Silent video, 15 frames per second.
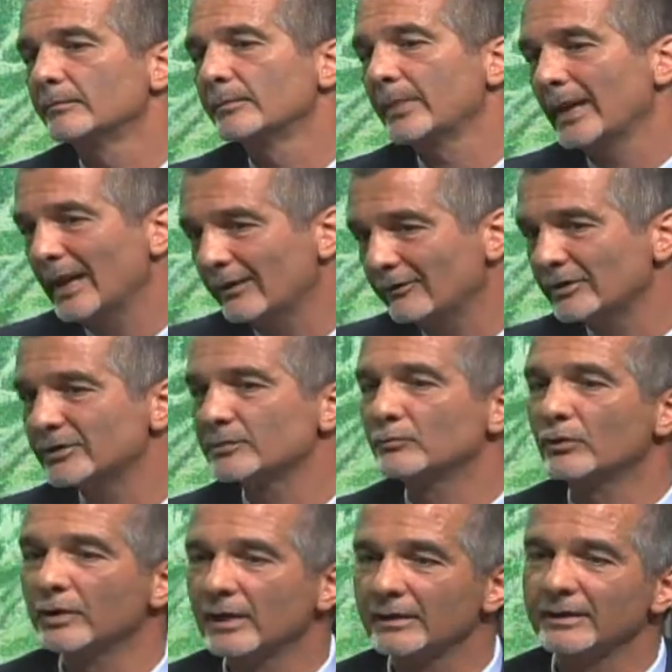parents
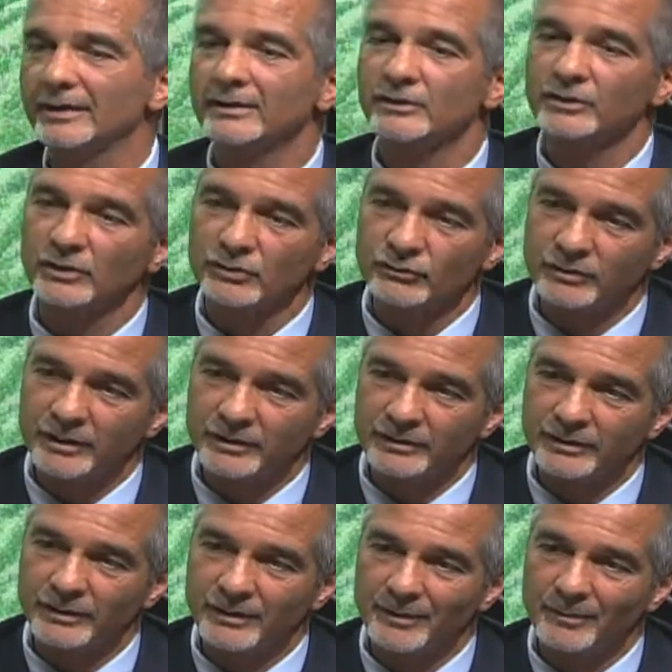bringing their children into
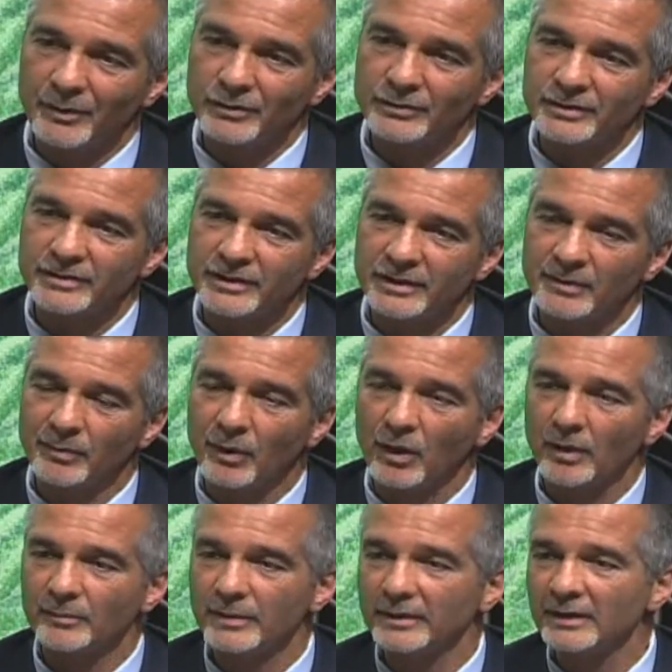the emergency
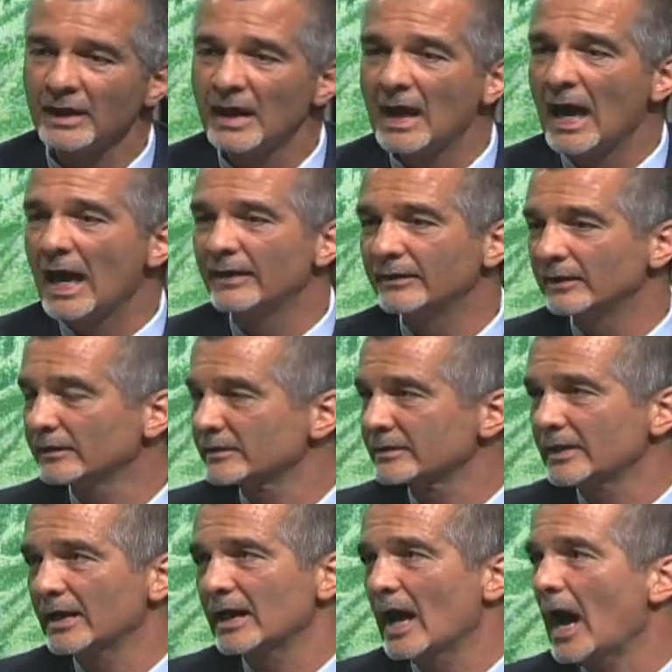department and they'll
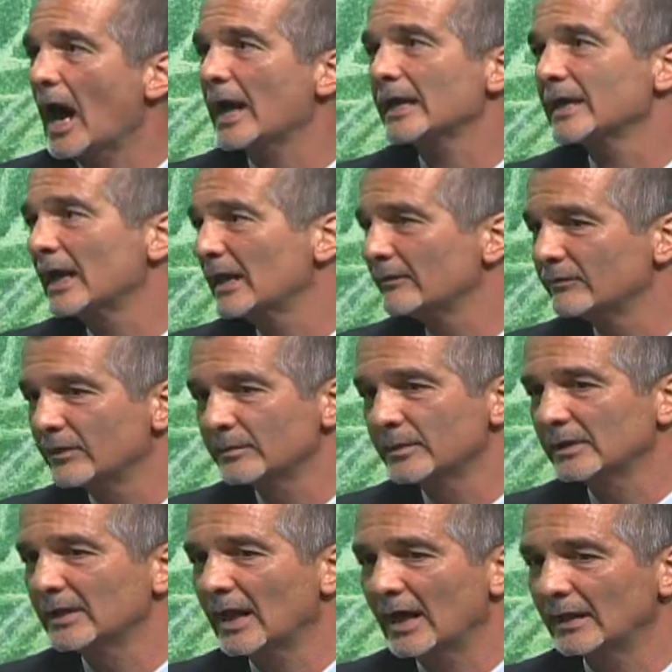say, I gave them the
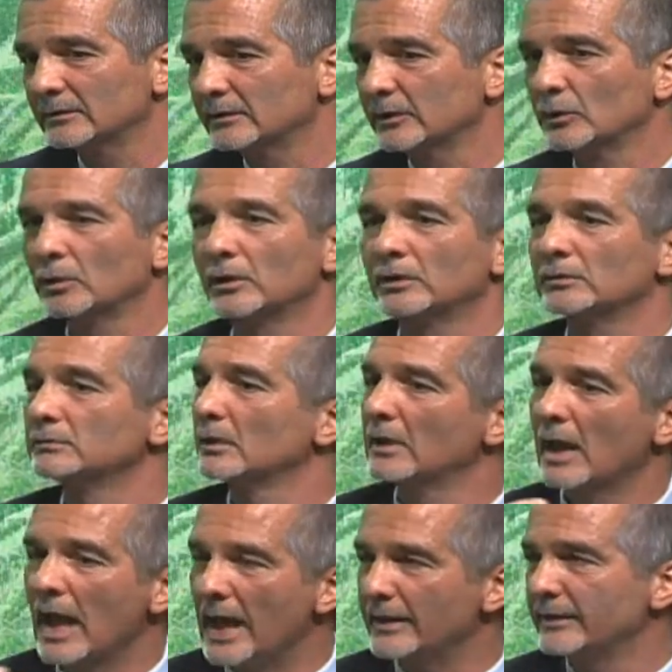Tylenol
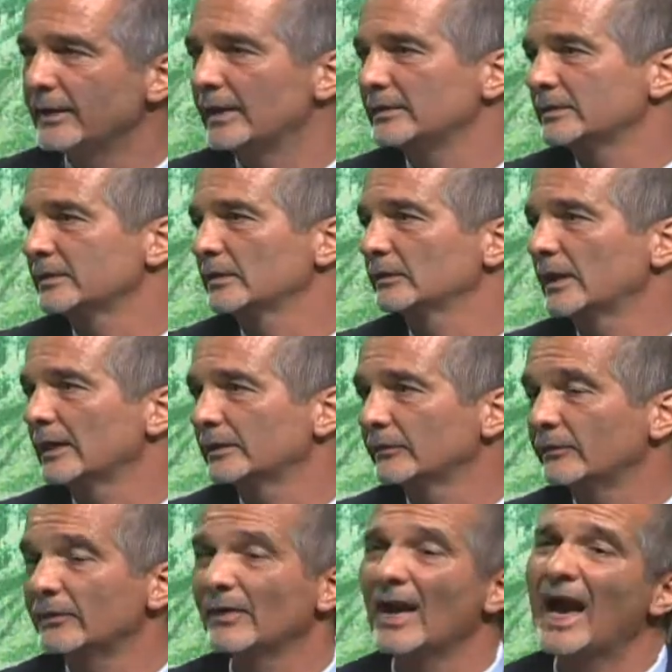and they still had the
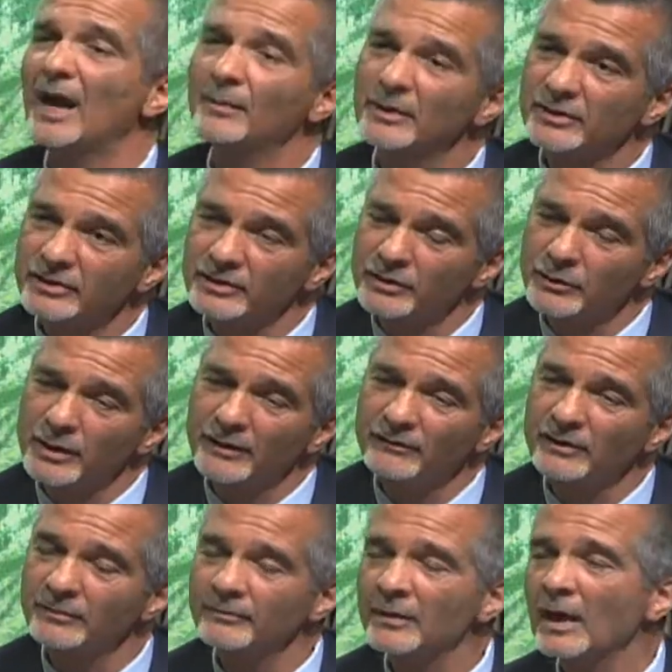fever. How much did you give
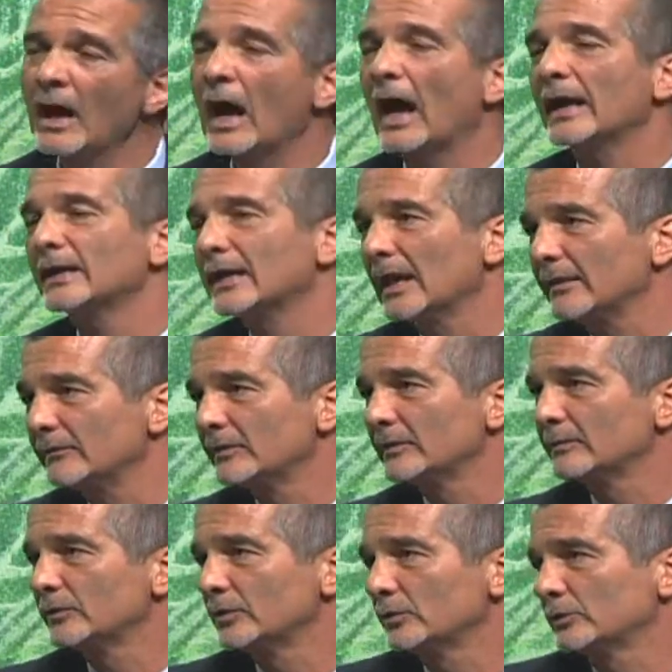them? I gave
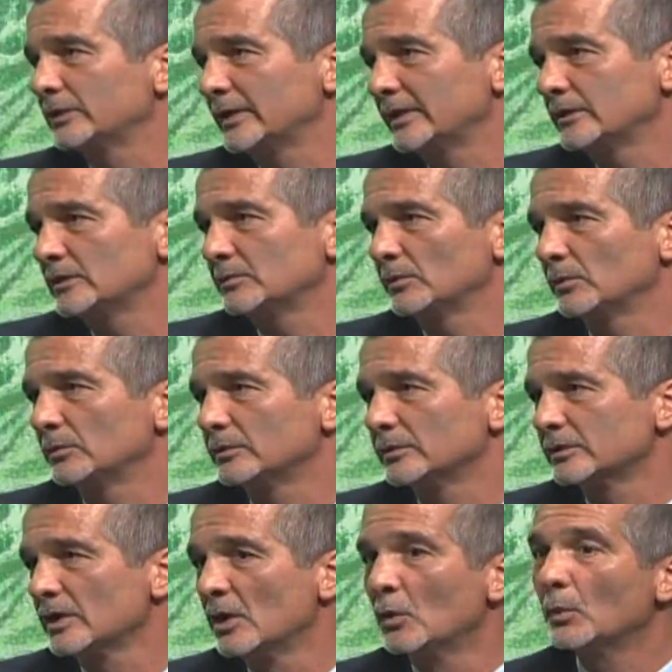them two
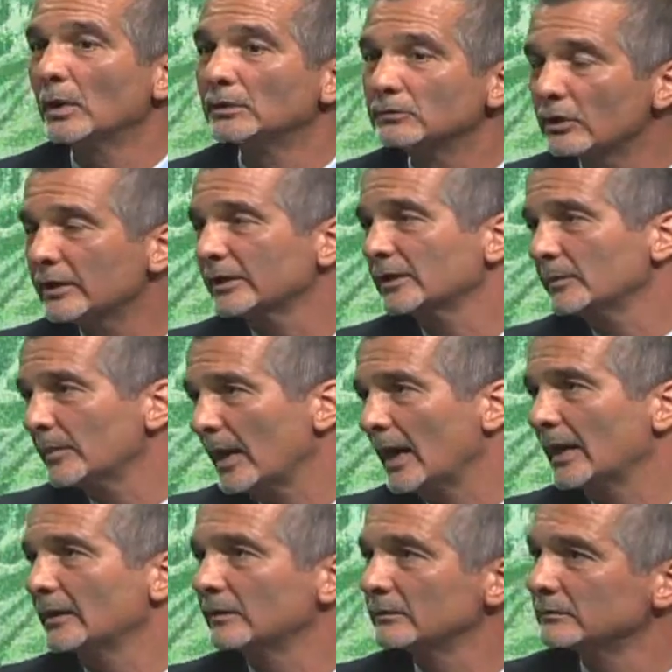teaspoons. Well, look at the
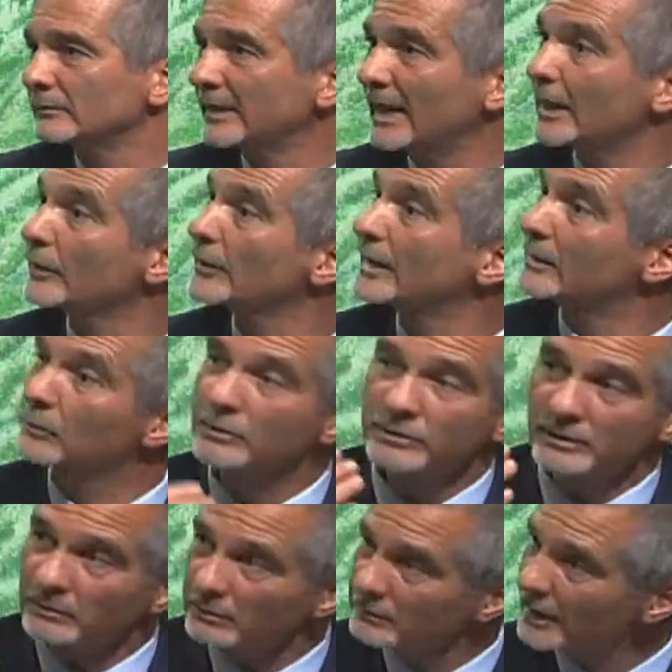bottle. Now that was
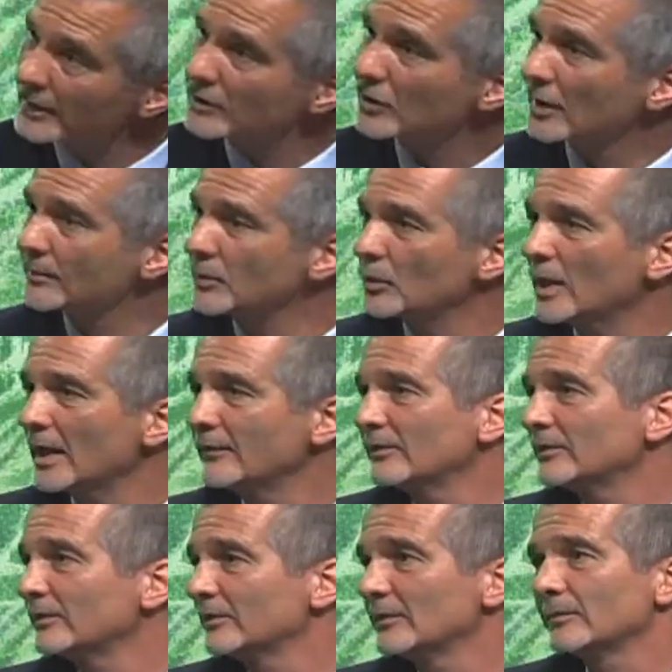the last time you gave it
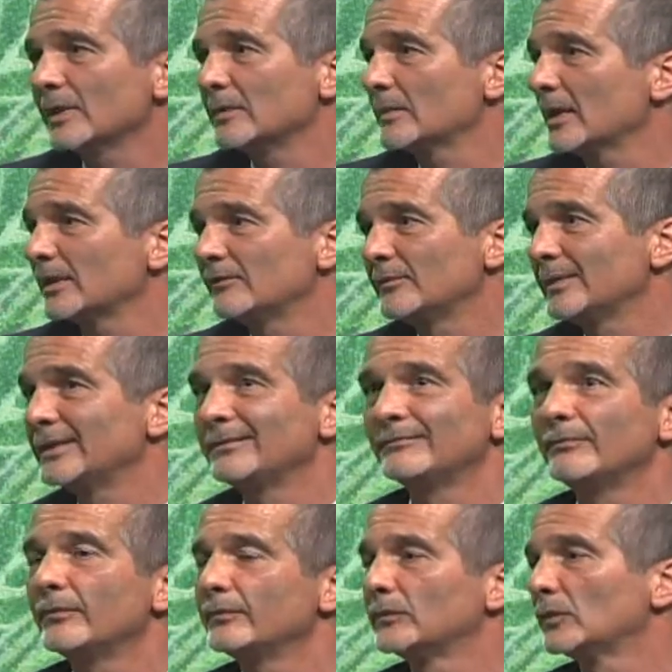to them, they might have
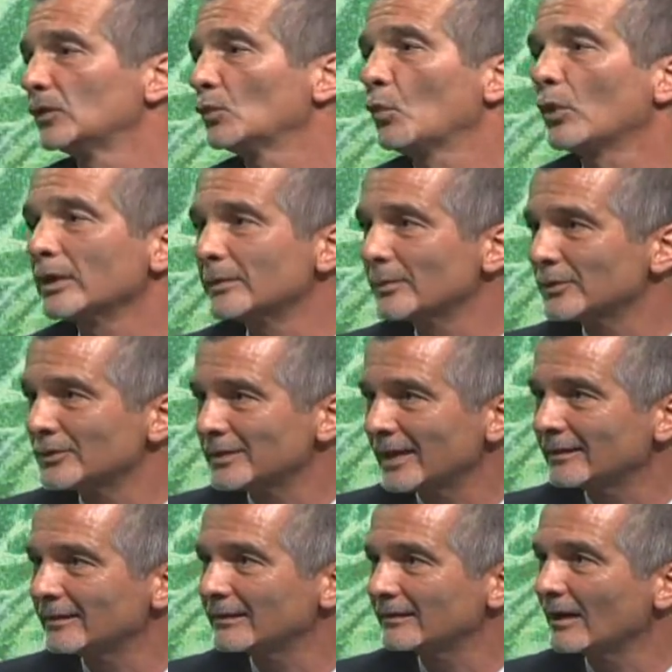been
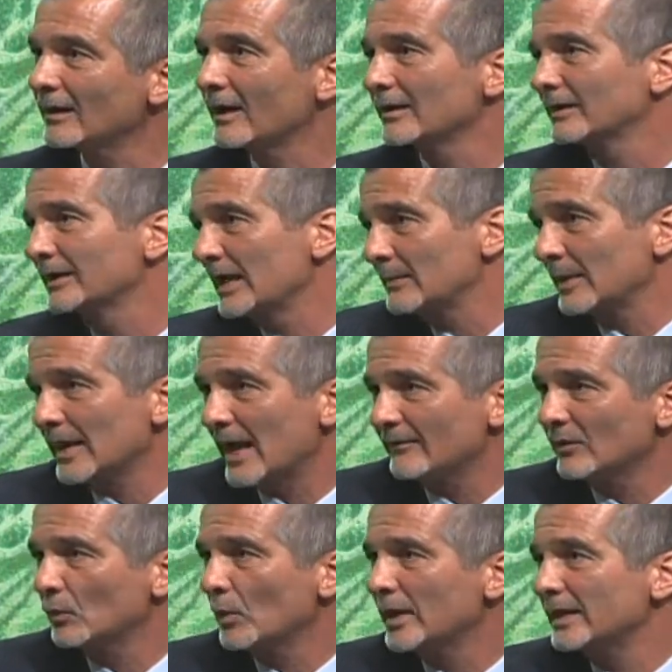20%, uh, they might have
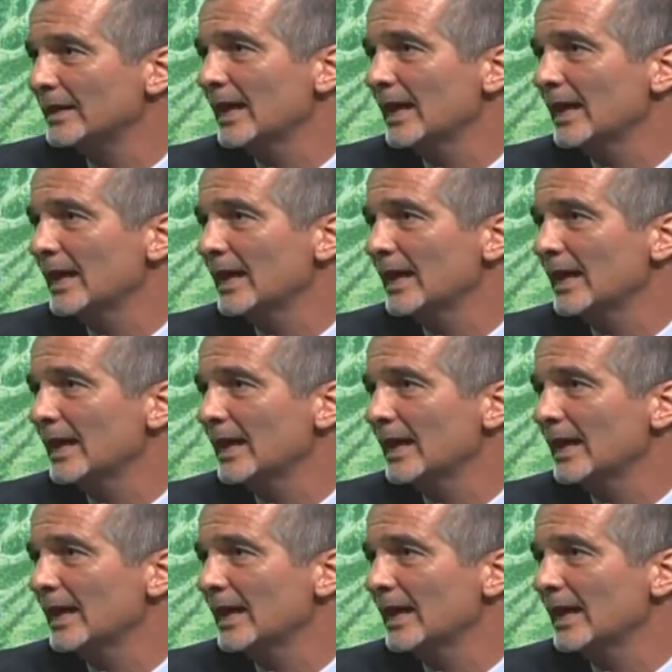a weight